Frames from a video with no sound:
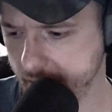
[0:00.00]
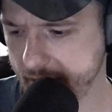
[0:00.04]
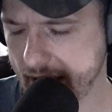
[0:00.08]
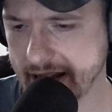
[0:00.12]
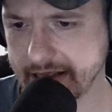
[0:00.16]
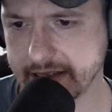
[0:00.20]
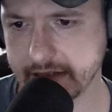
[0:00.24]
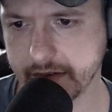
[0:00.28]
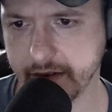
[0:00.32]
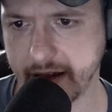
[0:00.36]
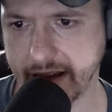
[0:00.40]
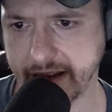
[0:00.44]

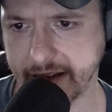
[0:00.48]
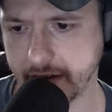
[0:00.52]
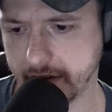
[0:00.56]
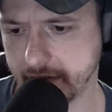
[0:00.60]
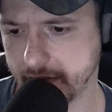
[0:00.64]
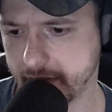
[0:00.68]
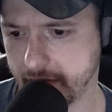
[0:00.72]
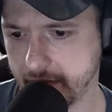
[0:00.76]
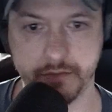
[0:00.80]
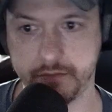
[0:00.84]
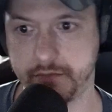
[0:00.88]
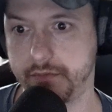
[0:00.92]
not to
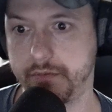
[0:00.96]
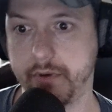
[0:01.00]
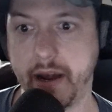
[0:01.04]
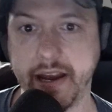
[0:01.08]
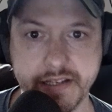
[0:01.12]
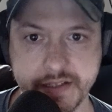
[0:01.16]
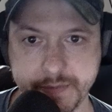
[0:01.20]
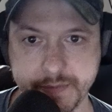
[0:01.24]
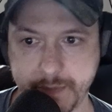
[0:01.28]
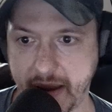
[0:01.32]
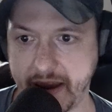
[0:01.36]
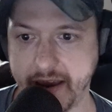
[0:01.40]
like
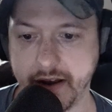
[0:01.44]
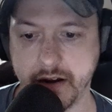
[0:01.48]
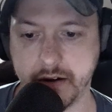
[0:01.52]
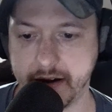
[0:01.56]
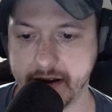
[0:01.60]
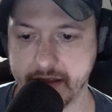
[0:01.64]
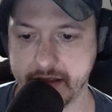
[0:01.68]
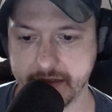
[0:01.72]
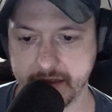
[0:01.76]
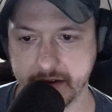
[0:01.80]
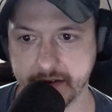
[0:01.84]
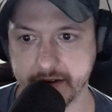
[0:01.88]
race bait
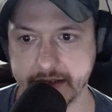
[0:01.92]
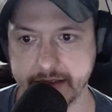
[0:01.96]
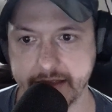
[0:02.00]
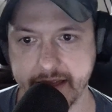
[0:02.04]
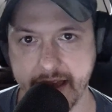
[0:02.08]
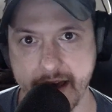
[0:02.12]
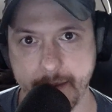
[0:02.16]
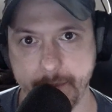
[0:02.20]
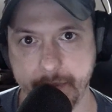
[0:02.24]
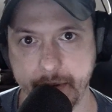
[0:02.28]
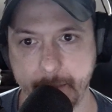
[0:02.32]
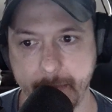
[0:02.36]
or anything like
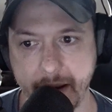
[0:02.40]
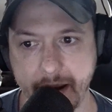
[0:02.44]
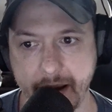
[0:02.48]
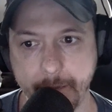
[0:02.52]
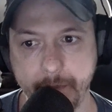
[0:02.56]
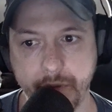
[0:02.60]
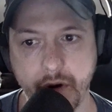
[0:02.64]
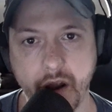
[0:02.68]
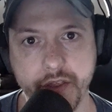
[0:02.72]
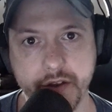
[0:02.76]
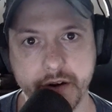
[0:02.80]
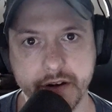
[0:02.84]
that, but my
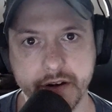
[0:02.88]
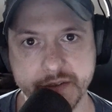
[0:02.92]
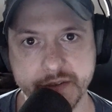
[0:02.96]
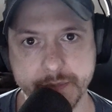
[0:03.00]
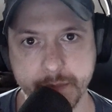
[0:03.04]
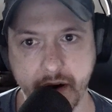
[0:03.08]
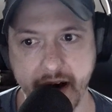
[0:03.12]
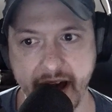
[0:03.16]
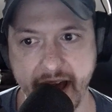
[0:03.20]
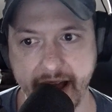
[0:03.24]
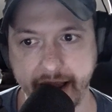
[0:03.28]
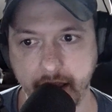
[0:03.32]
brother is
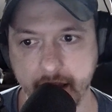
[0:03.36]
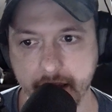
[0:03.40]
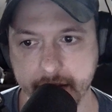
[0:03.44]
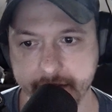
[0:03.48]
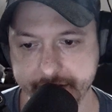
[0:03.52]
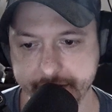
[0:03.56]
black.